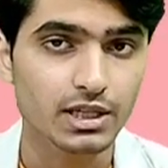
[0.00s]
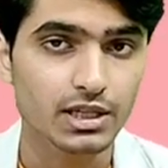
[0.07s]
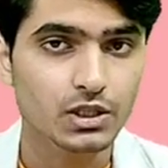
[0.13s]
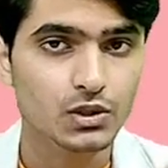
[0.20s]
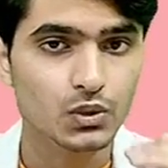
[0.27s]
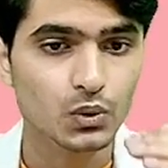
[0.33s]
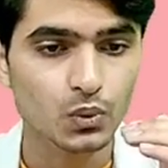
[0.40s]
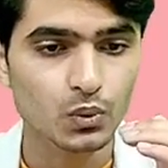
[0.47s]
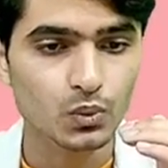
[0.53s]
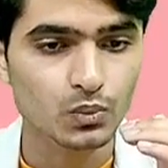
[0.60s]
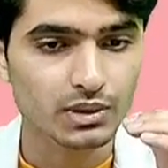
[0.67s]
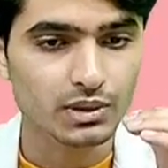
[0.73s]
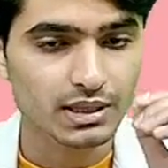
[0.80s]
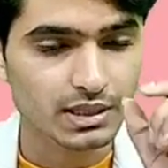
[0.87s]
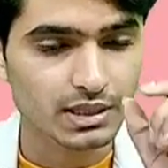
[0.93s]
So
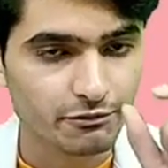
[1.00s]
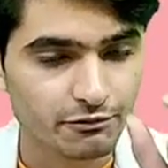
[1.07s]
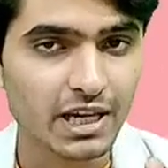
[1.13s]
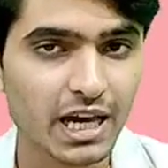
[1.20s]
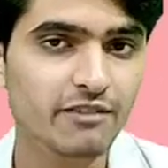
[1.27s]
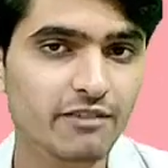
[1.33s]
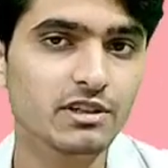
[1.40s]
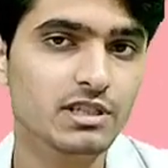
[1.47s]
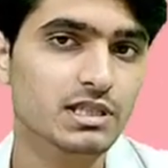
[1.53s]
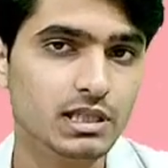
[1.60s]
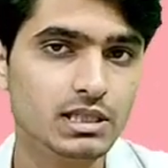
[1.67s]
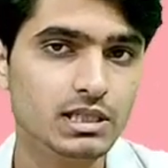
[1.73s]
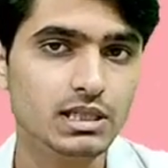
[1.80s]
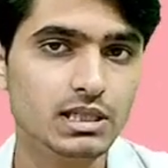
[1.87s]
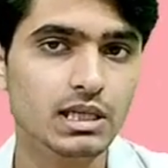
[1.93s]
we have
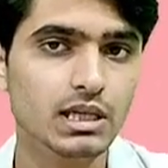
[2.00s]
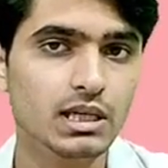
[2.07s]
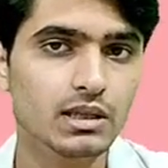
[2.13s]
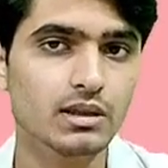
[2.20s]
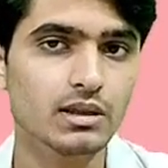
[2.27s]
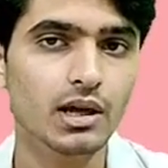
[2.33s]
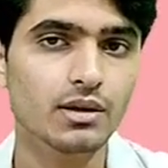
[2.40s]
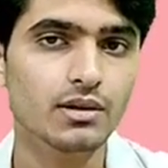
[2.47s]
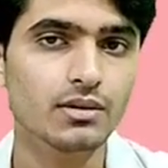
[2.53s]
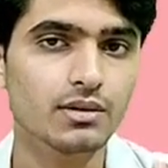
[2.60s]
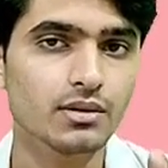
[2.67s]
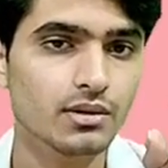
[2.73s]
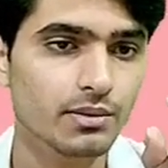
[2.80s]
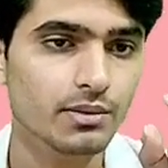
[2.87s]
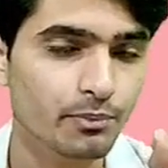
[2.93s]
discussed there
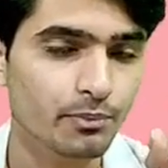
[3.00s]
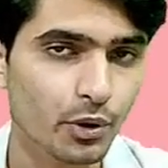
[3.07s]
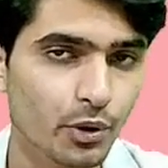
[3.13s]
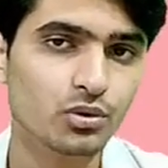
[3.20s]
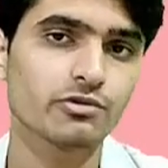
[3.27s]
a point